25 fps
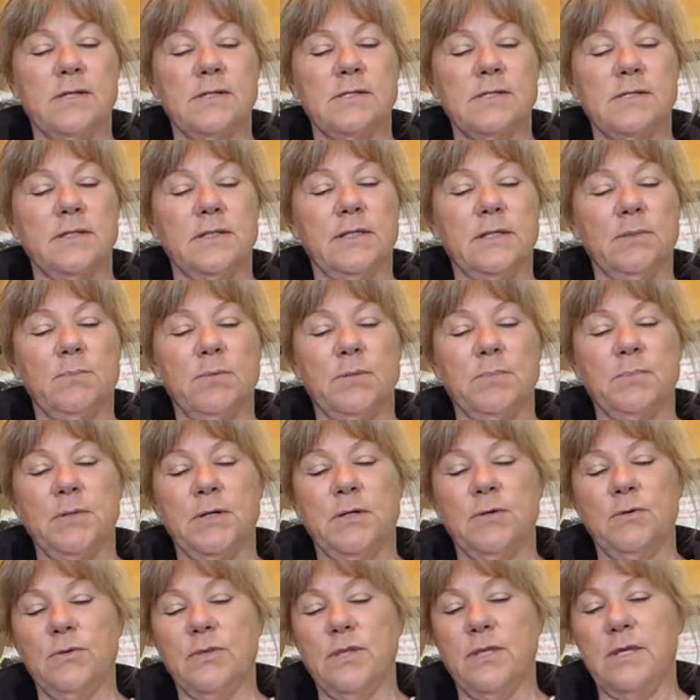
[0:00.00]
It's a little bit
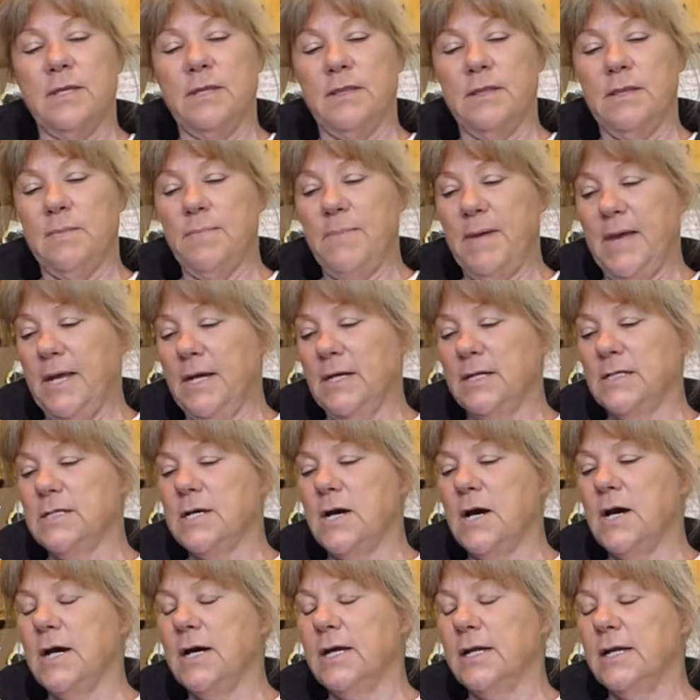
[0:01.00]
bigger than the
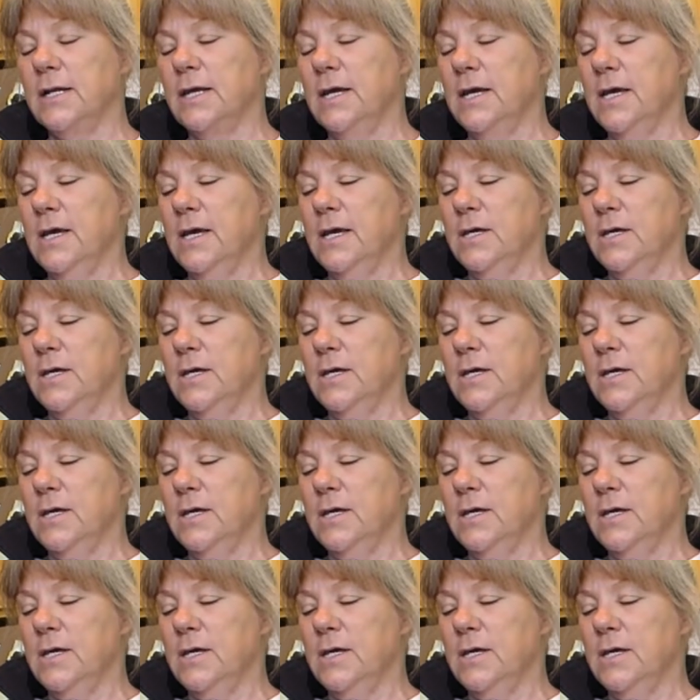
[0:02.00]
banneton,